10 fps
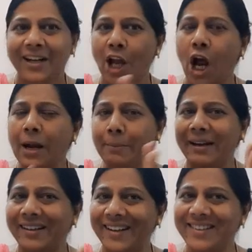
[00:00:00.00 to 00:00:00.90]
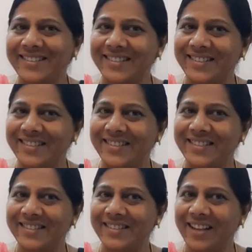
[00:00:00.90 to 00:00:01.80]
Non-metals
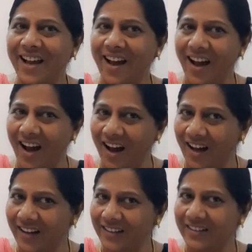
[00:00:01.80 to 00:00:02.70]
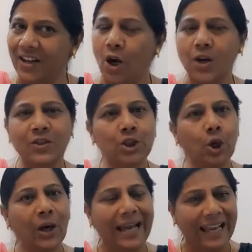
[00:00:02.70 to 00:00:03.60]
are
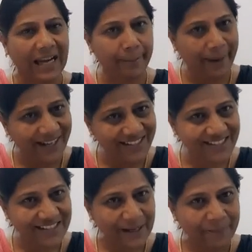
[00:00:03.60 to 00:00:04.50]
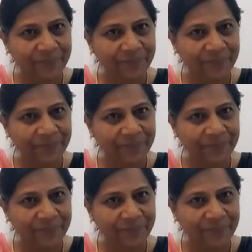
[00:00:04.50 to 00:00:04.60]
also elements.